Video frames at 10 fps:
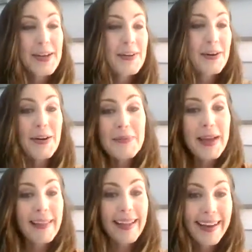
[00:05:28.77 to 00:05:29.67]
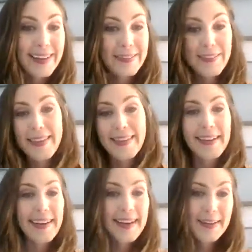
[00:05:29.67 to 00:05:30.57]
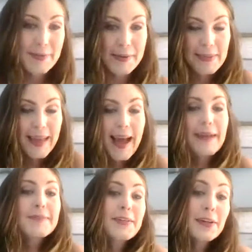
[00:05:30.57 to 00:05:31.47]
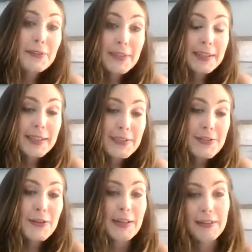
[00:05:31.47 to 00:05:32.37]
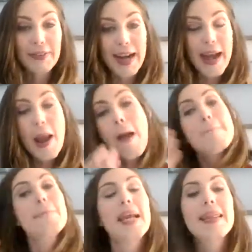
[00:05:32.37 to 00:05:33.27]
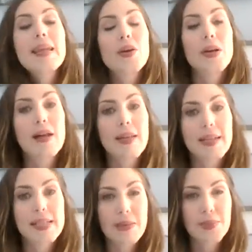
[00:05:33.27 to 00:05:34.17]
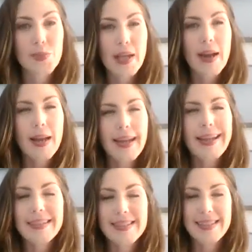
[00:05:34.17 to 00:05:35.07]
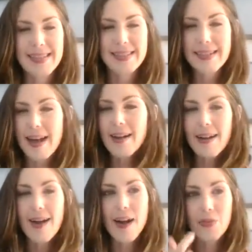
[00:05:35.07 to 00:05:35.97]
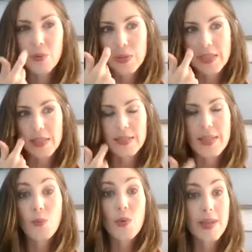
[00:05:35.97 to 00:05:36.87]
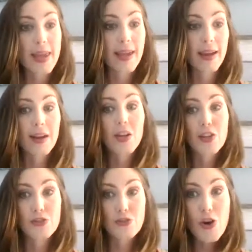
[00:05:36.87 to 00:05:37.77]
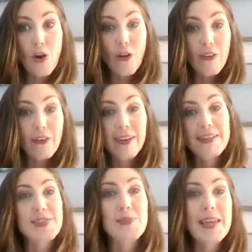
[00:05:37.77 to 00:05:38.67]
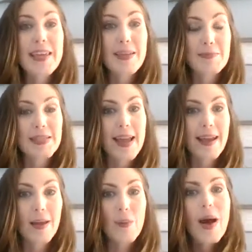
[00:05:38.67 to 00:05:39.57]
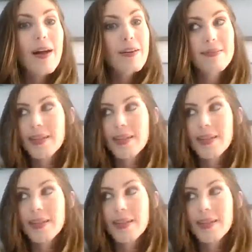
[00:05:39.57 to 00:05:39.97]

all my life, and then got hit with that. Couldn't really control it, right? But I think a lot of times we kind of get stuck on those things that we can't control, because we keep saying, well,